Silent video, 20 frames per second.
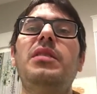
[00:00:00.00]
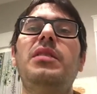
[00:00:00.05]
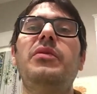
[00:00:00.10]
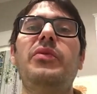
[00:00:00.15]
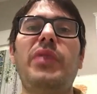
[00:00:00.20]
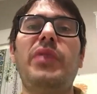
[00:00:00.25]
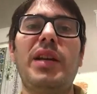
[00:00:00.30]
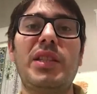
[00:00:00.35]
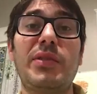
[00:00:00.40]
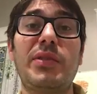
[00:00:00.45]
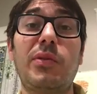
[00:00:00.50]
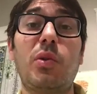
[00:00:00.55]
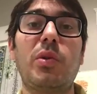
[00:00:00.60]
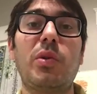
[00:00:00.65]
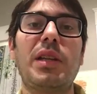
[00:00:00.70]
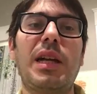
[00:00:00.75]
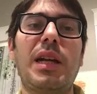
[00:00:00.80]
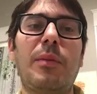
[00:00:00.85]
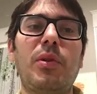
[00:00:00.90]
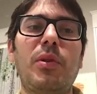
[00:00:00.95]
And fast forward
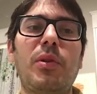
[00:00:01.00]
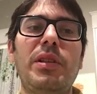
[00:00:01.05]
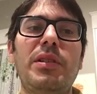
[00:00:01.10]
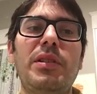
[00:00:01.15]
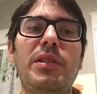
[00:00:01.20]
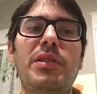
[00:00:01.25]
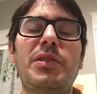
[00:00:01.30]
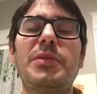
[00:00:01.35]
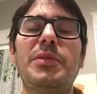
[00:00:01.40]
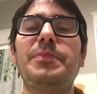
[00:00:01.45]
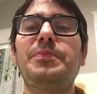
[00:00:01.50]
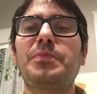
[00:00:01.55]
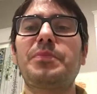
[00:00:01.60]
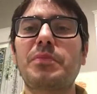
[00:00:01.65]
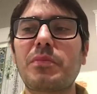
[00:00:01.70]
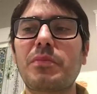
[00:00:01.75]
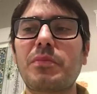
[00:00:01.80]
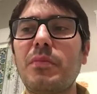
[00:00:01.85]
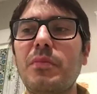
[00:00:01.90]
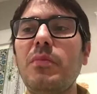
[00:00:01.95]
a couple of years
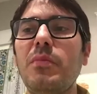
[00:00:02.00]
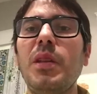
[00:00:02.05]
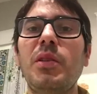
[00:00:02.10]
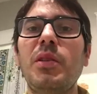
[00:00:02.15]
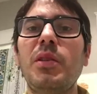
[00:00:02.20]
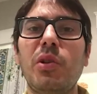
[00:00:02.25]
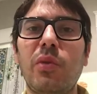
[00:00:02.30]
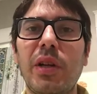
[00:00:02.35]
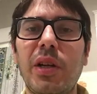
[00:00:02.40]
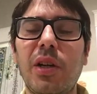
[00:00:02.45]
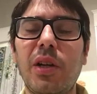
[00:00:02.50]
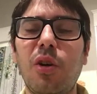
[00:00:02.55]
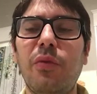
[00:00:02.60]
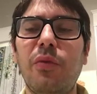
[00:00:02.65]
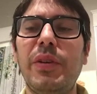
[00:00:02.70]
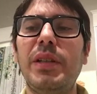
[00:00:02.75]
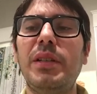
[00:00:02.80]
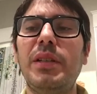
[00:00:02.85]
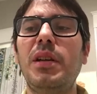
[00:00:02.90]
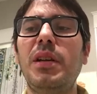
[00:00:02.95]
during
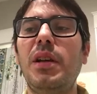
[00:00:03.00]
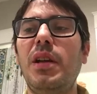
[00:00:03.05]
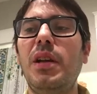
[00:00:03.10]
COVID,